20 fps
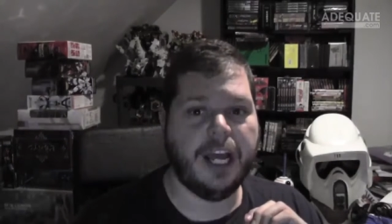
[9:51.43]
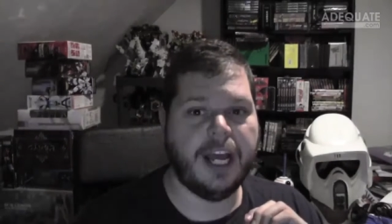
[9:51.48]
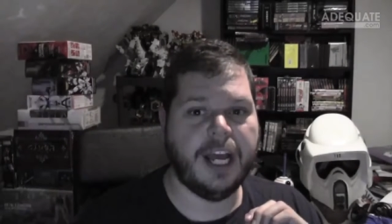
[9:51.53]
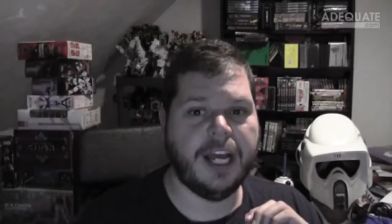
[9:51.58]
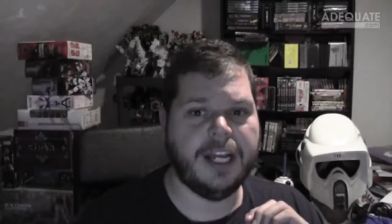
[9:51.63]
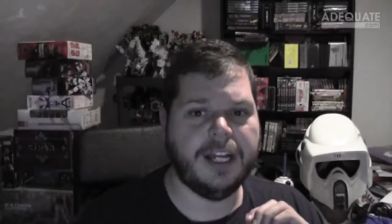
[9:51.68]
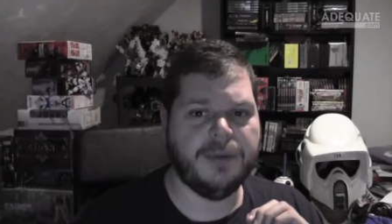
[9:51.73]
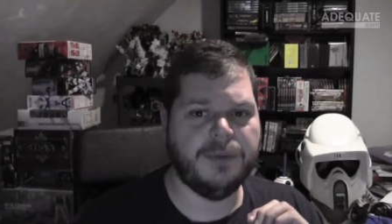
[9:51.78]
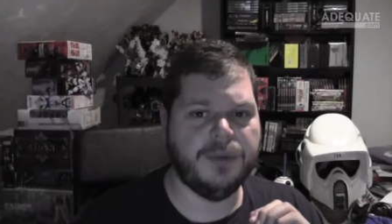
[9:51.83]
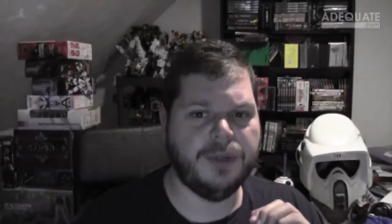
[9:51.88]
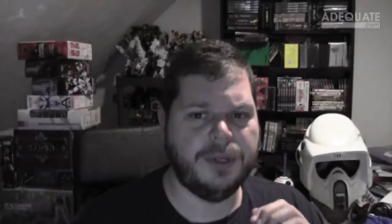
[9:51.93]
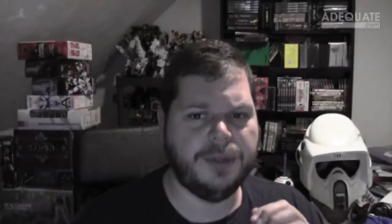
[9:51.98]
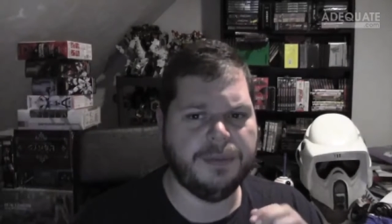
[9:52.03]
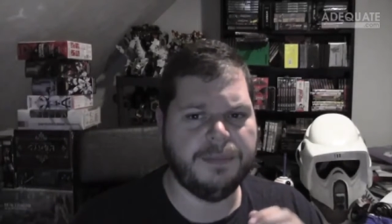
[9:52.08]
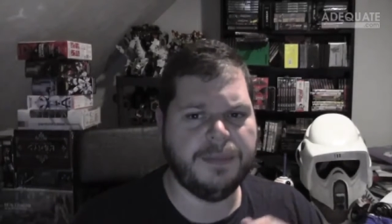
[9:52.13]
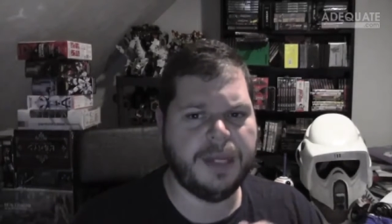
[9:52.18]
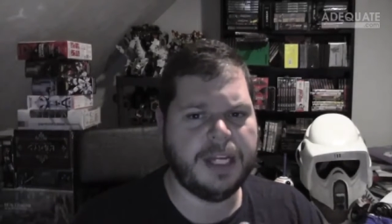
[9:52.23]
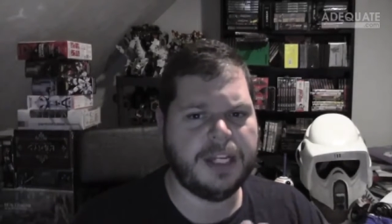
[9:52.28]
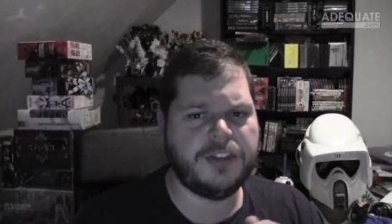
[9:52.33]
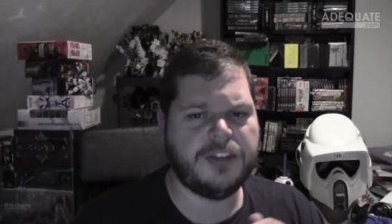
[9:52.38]
and it
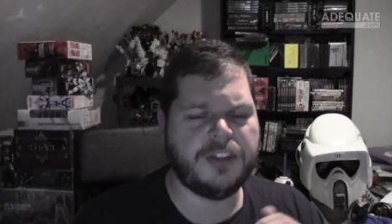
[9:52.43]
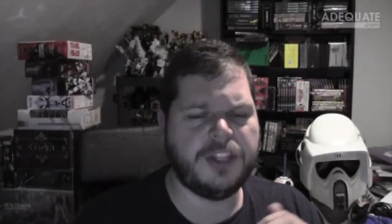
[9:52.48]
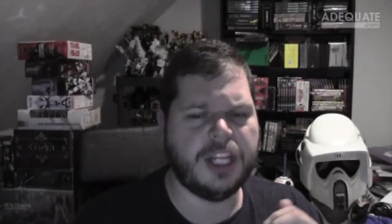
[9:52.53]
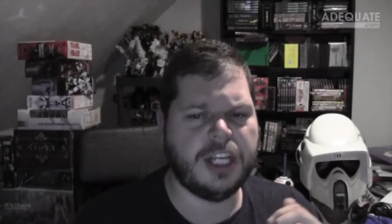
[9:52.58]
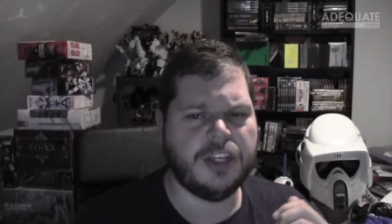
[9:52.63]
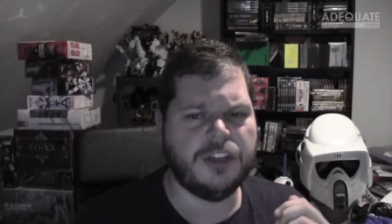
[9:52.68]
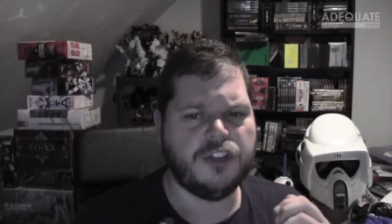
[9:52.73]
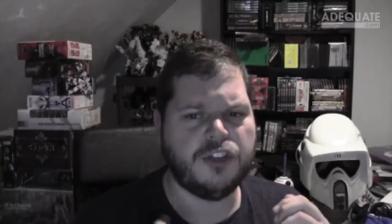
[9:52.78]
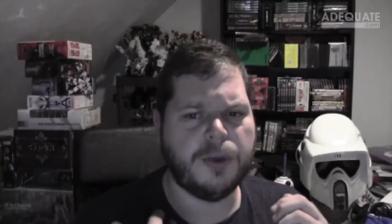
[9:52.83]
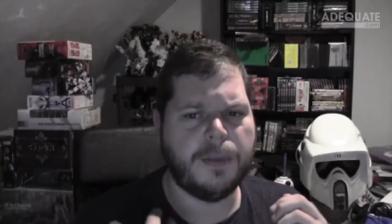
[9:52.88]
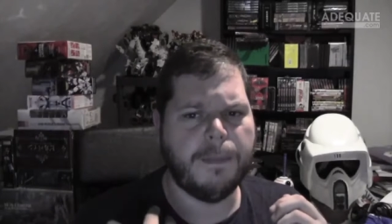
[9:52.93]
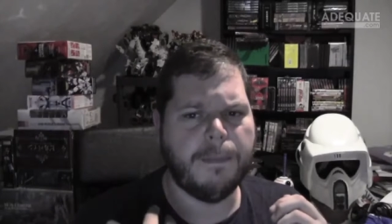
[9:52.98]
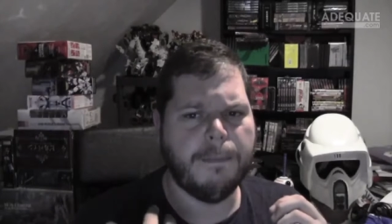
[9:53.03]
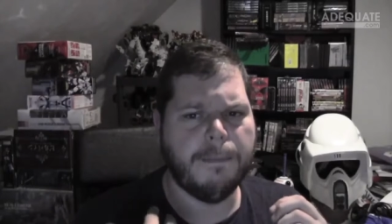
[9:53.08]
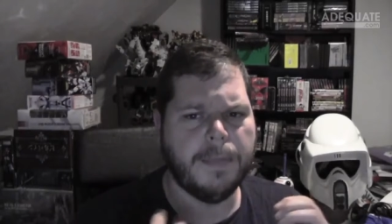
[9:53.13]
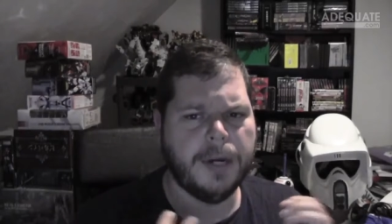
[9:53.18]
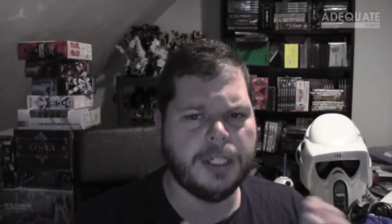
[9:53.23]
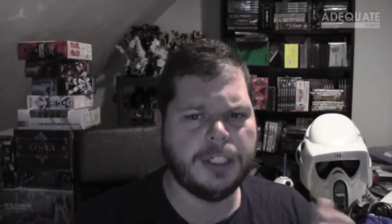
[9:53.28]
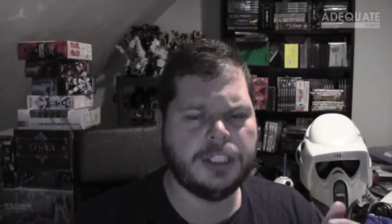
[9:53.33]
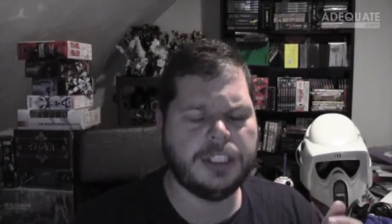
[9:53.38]
would make things
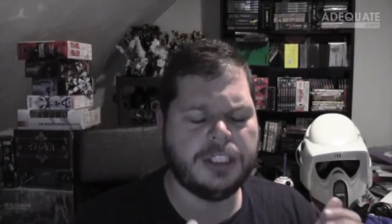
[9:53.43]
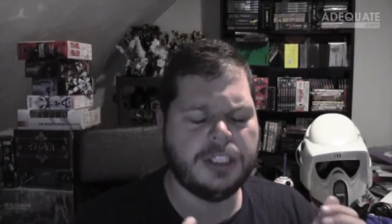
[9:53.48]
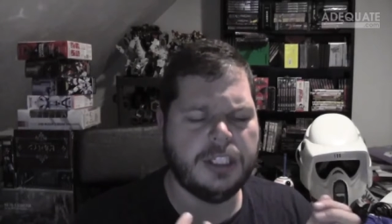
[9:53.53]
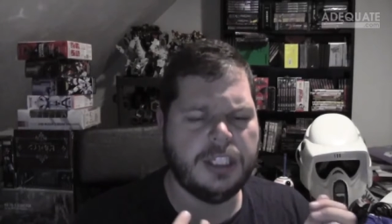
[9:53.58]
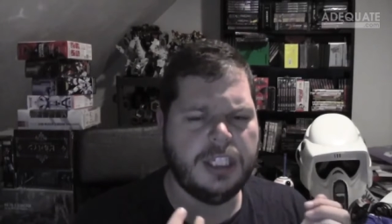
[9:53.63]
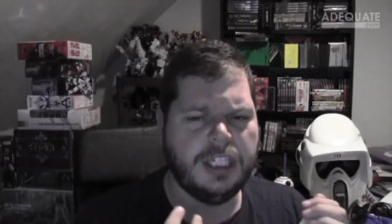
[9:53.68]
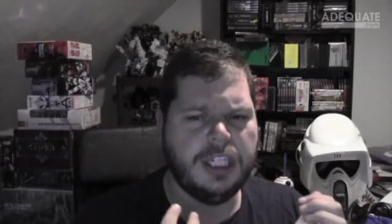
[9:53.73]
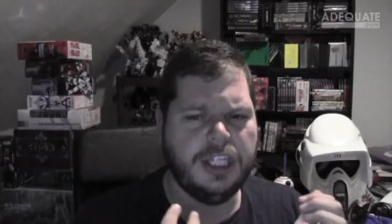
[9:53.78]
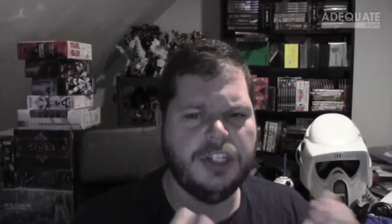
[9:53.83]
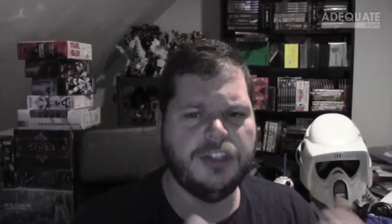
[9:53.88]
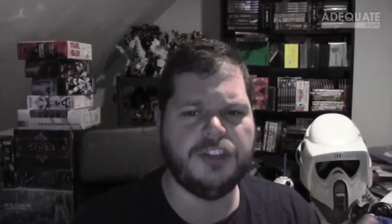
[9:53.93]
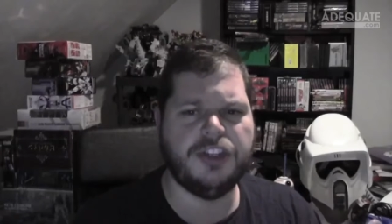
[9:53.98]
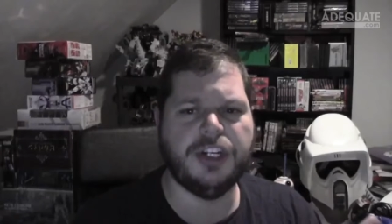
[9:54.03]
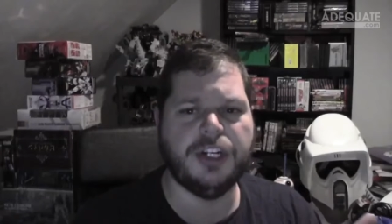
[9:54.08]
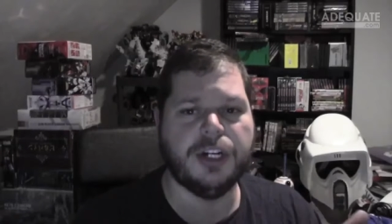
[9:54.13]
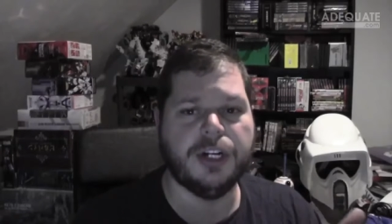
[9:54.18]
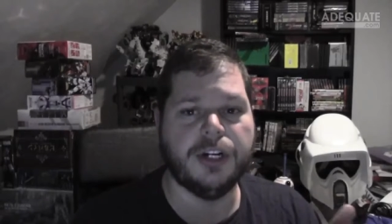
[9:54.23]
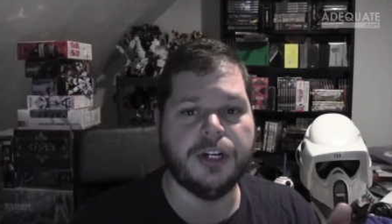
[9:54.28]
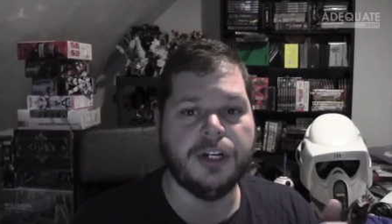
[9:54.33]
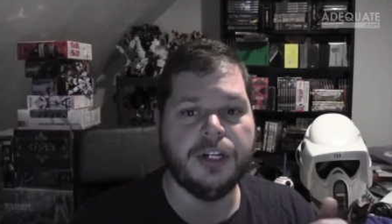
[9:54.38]
much
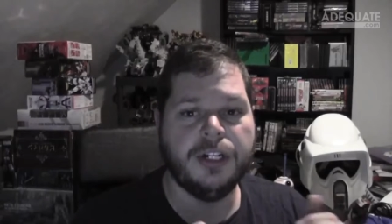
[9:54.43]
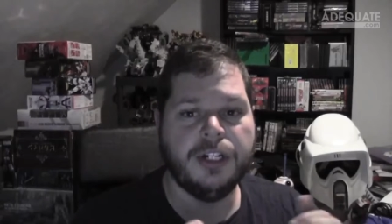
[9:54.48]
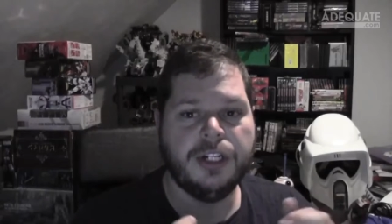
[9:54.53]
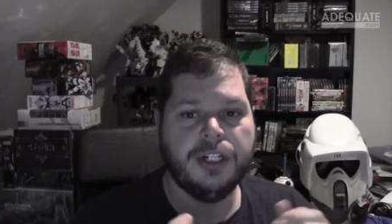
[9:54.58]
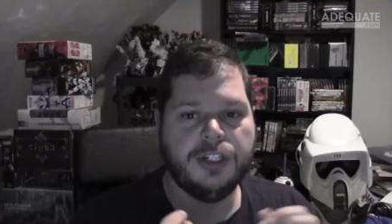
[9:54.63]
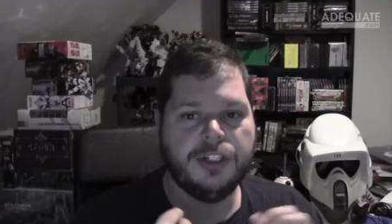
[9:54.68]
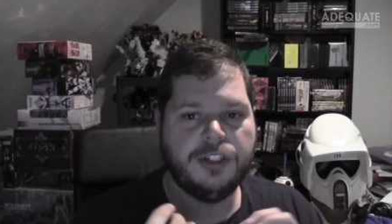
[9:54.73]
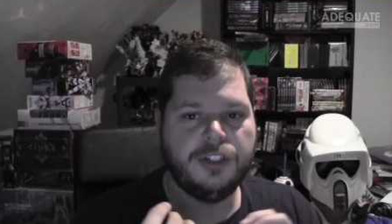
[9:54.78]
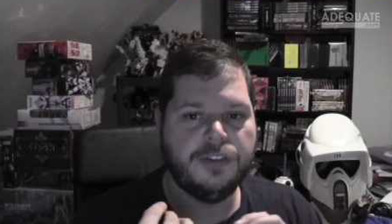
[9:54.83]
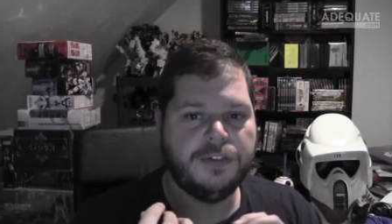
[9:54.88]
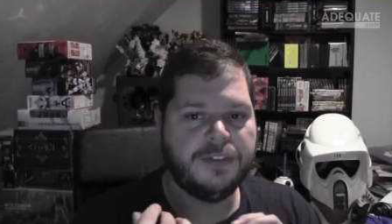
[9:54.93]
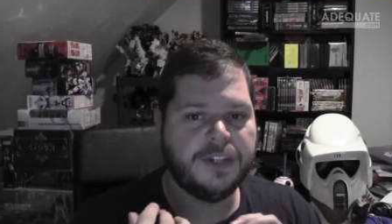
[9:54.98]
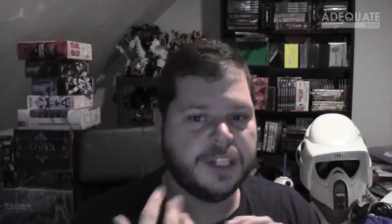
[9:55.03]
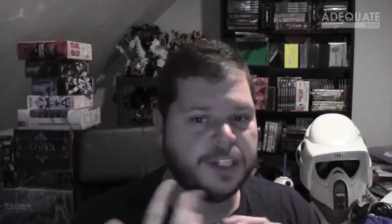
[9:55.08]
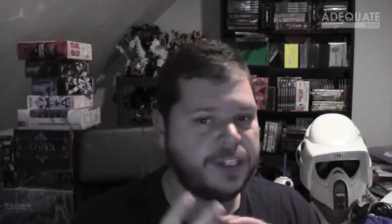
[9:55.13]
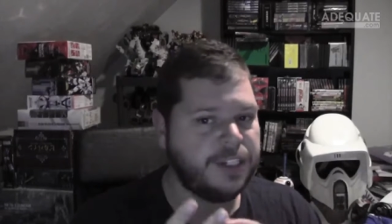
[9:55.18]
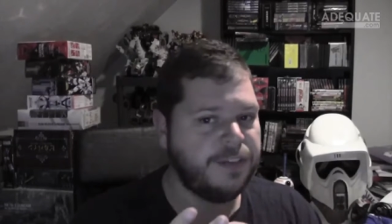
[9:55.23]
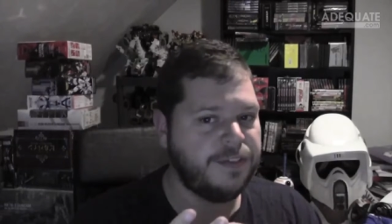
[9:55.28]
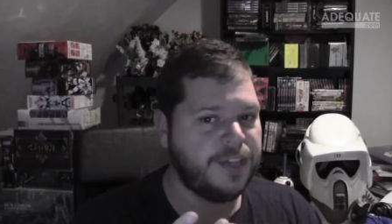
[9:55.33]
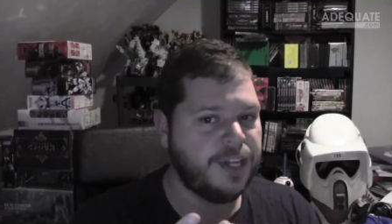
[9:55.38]
easier to
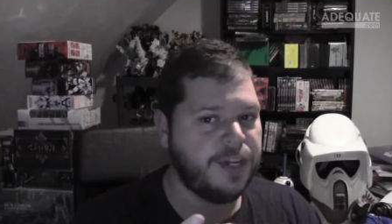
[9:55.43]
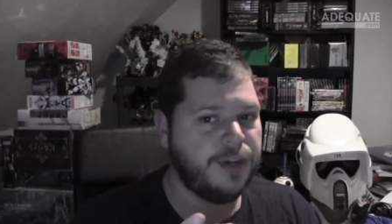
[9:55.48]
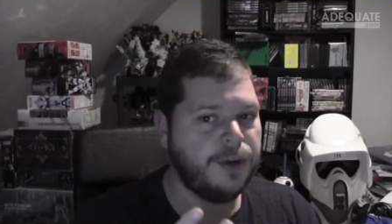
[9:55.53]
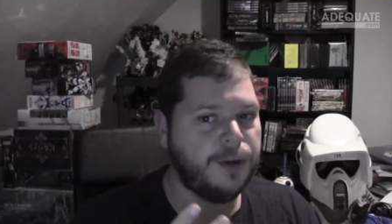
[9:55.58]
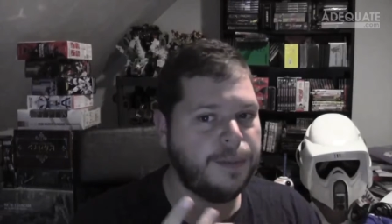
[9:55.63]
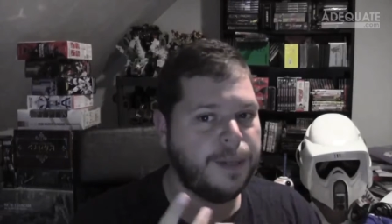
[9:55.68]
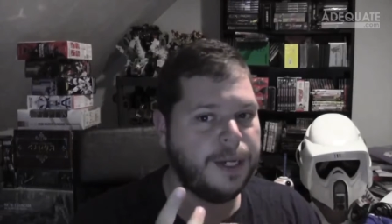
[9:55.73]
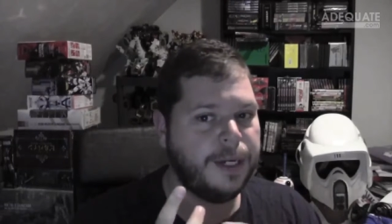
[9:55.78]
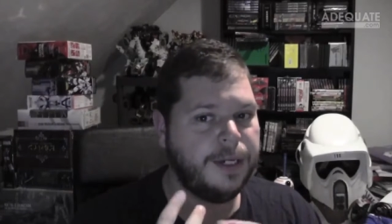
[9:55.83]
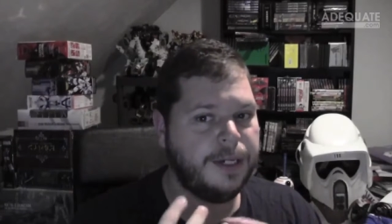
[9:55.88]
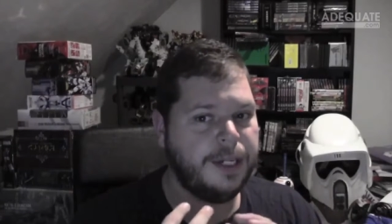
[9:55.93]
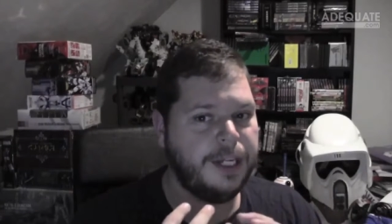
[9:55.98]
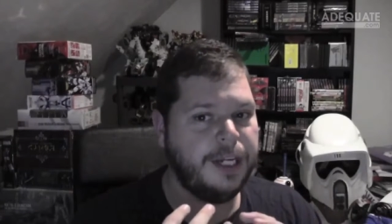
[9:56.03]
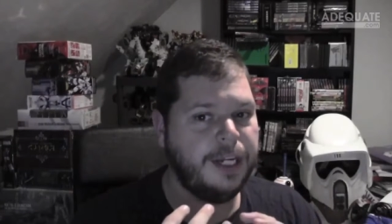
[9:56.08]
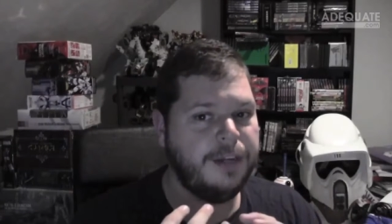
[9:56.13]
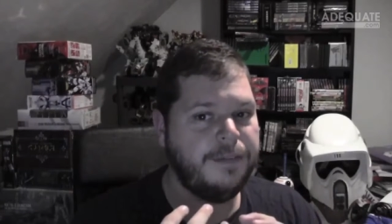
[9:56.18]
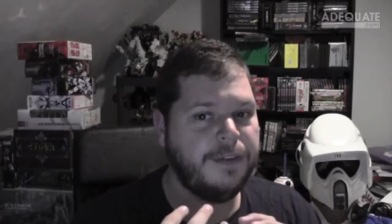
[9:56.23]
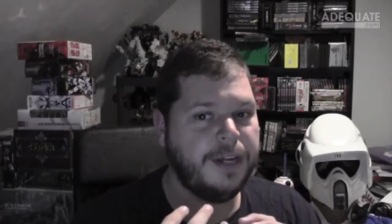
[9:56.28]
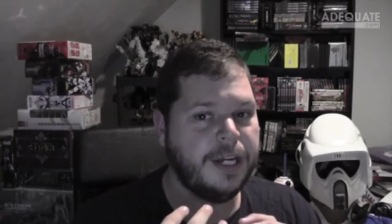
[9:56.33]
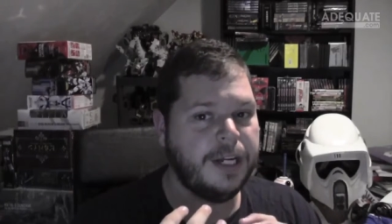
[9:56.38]
fix if they know about it
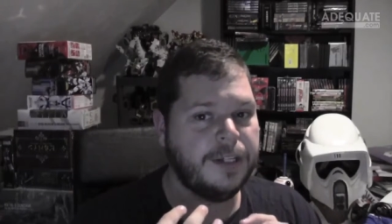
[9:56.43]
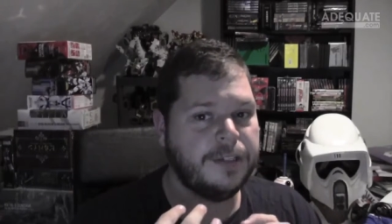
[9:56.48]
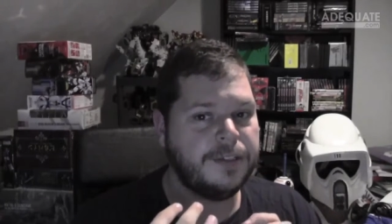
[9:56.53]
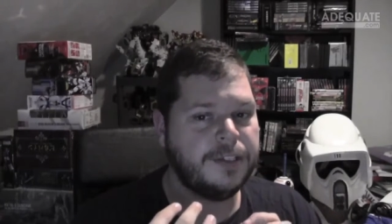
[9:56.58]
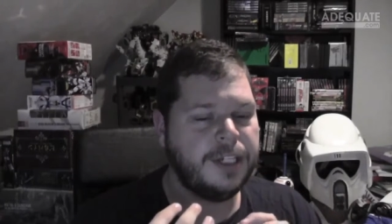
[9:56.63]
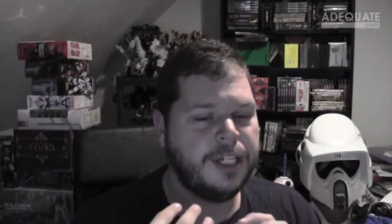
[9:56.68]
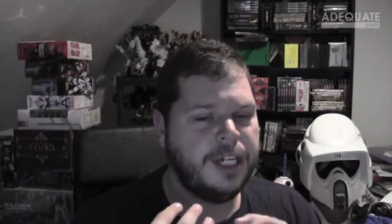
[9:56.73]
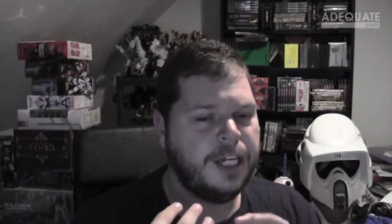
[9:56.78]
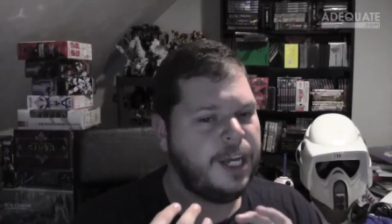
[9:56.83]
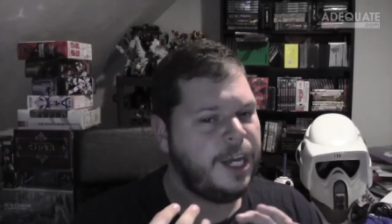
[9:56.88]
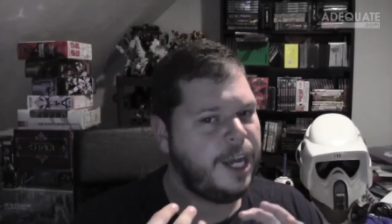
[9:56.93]
in advance.